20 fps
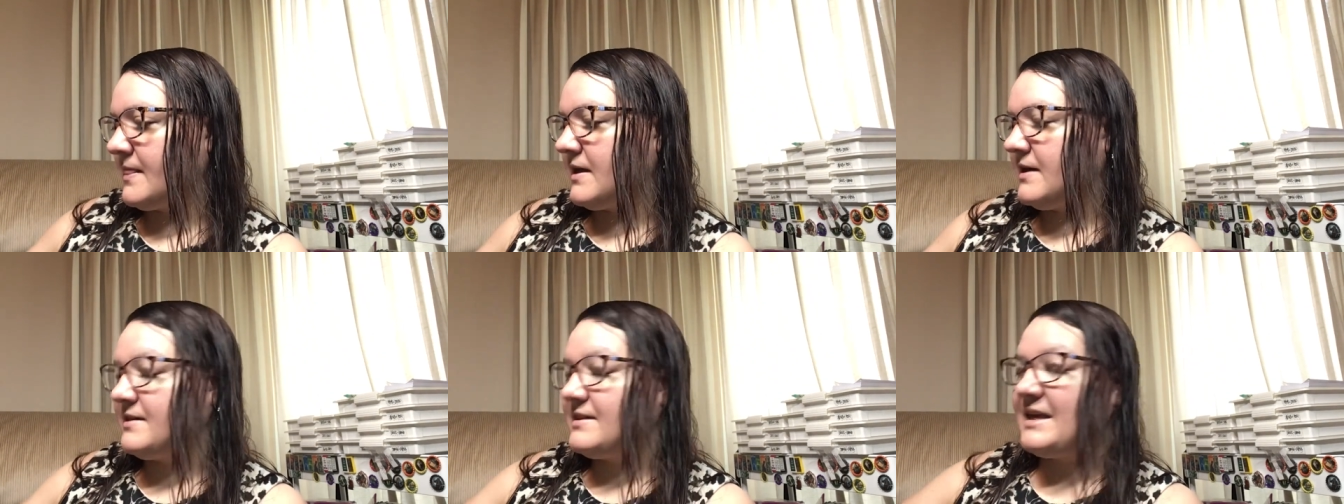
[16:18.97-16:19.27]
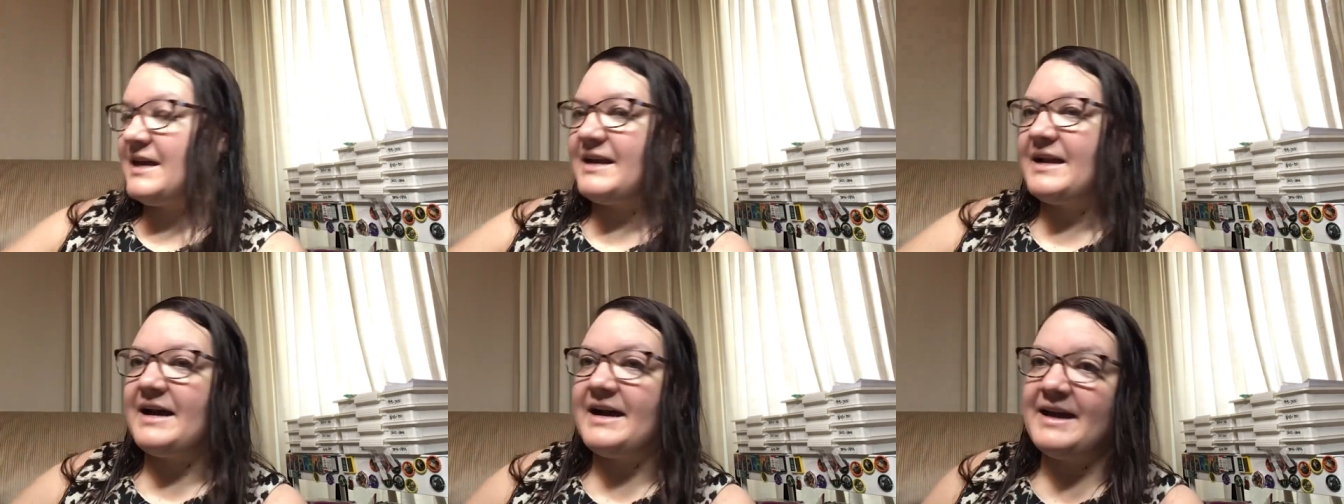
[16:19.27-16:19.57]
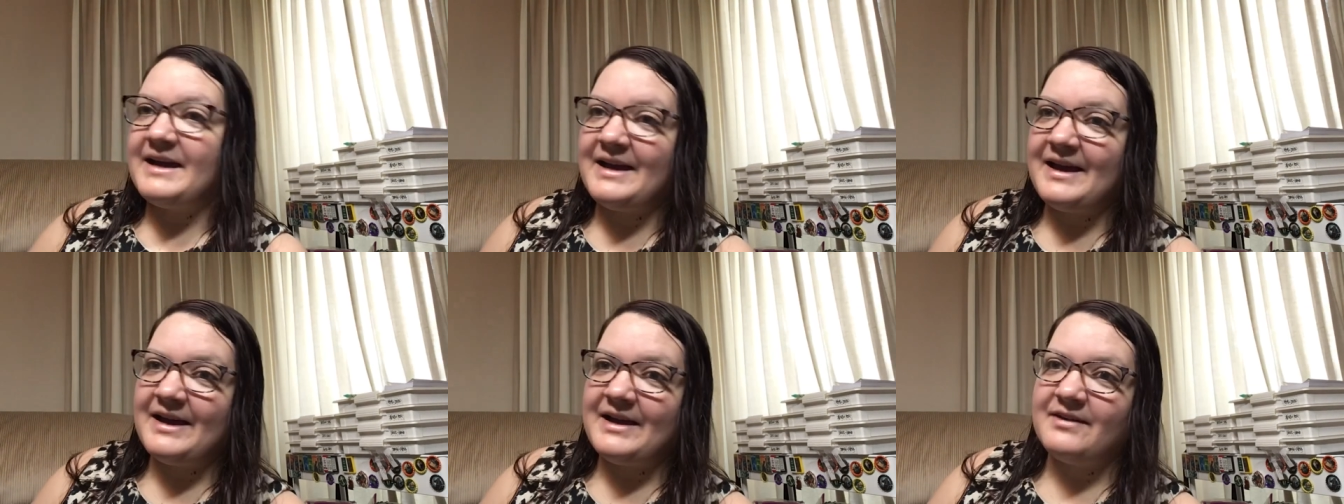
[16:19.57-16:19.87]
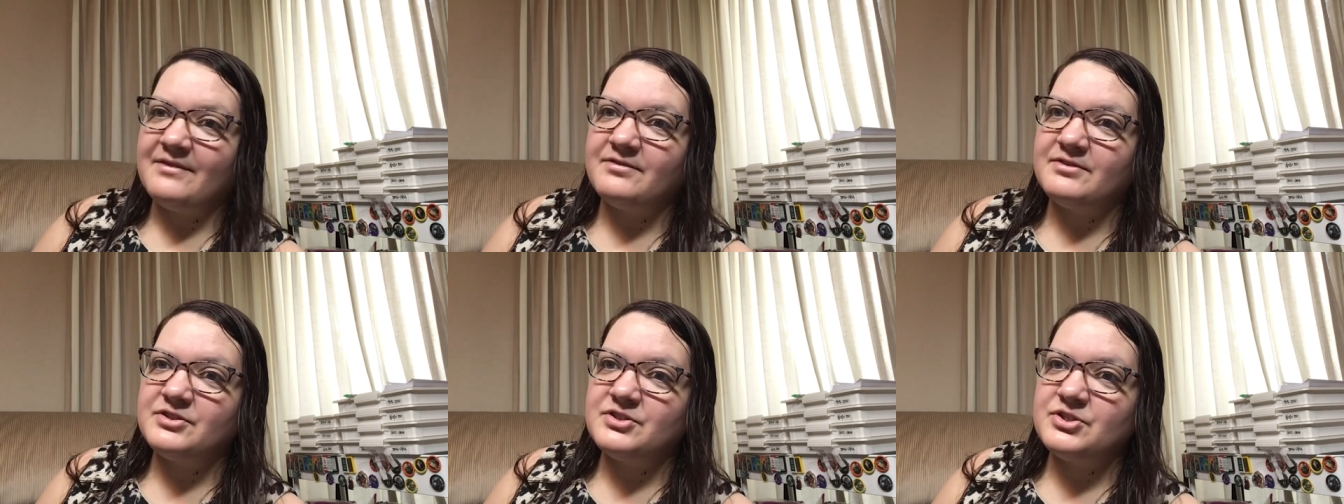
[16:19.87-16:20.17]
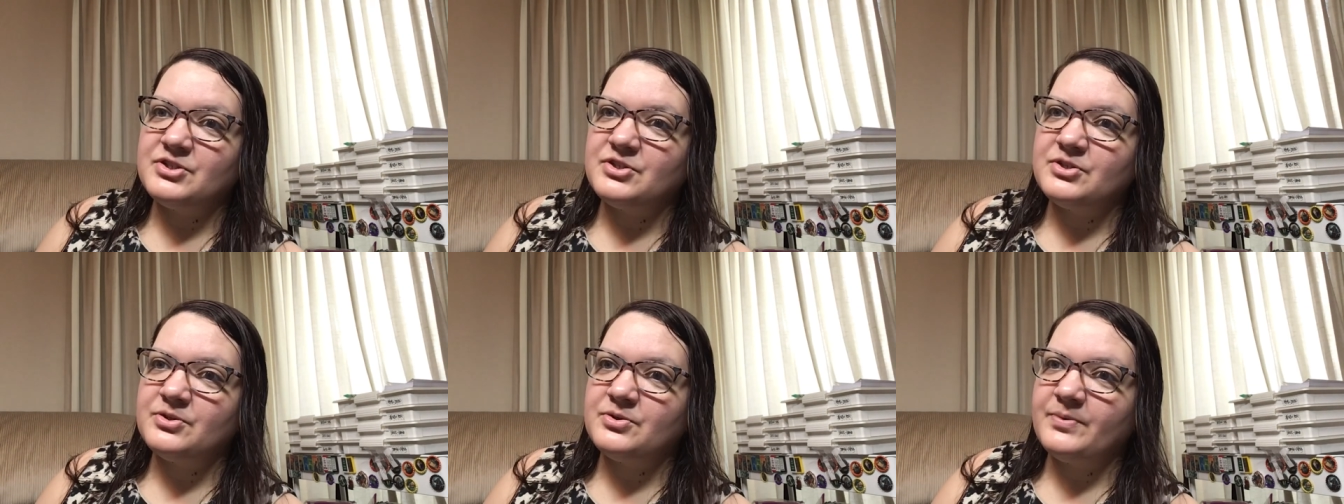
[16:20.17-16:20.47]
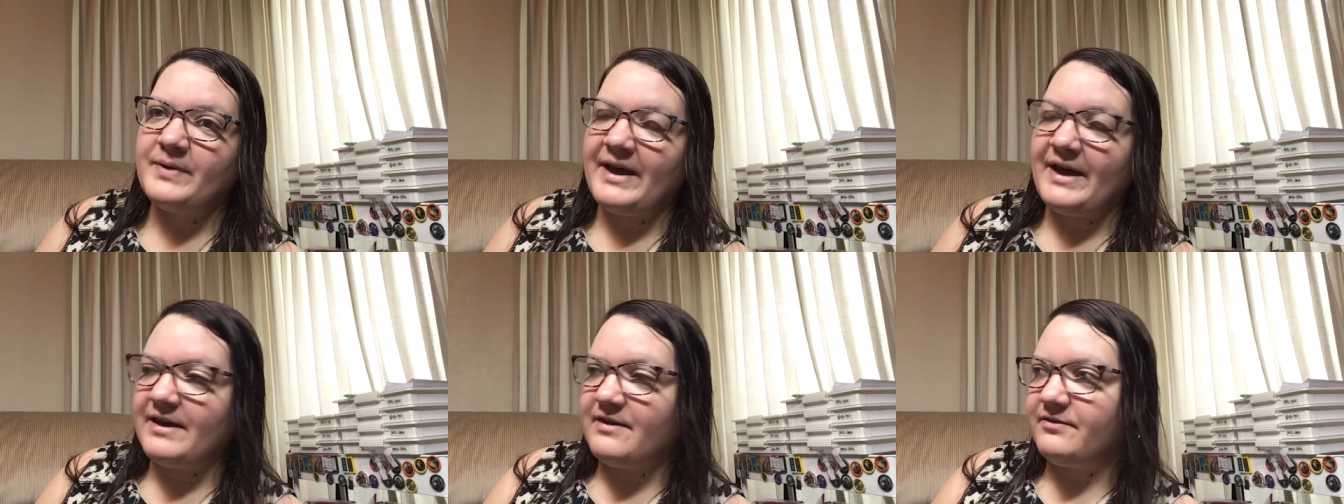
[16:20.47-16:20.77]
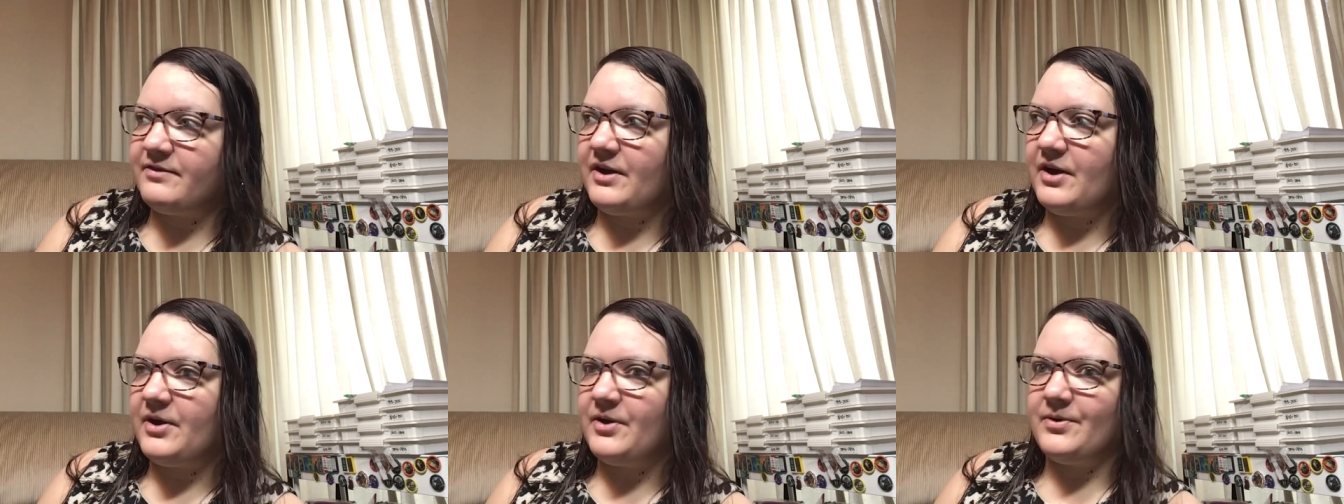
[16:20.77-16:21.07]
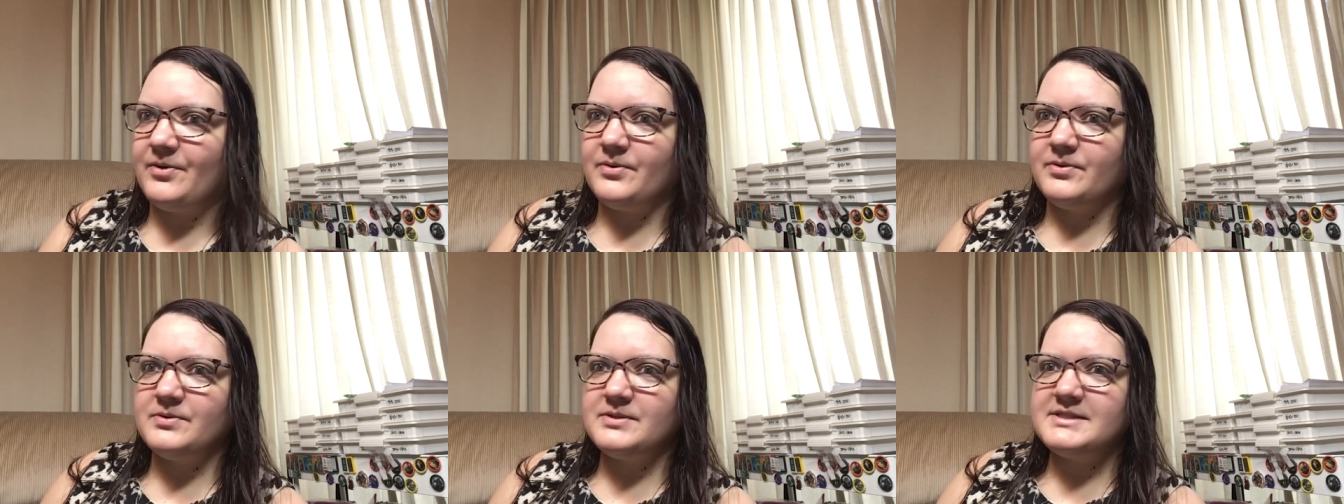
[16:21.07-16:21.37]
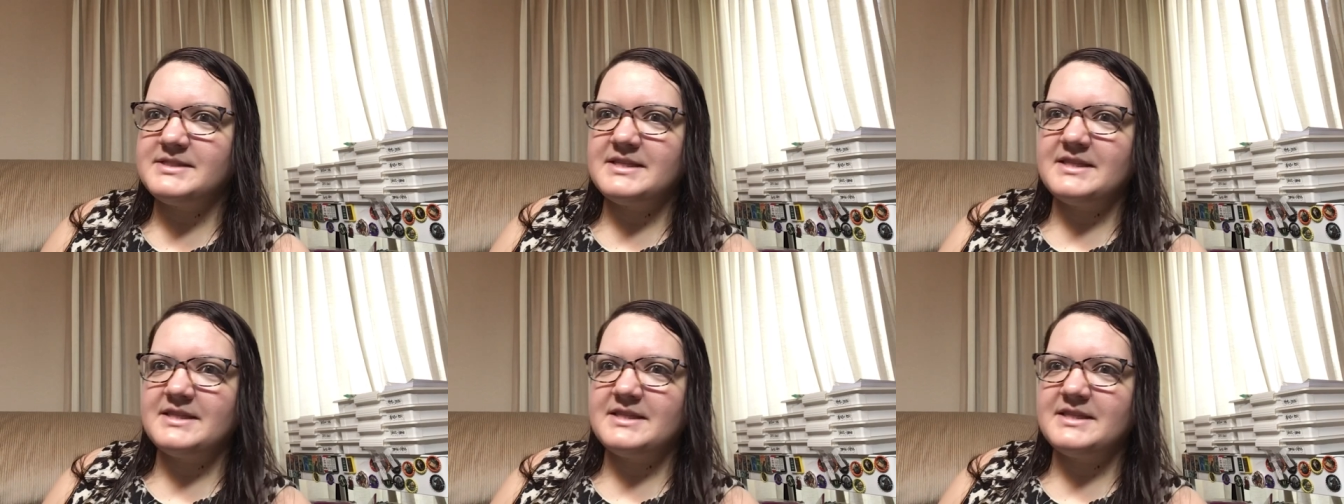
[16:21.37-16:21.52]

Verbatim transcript: that I have two FOs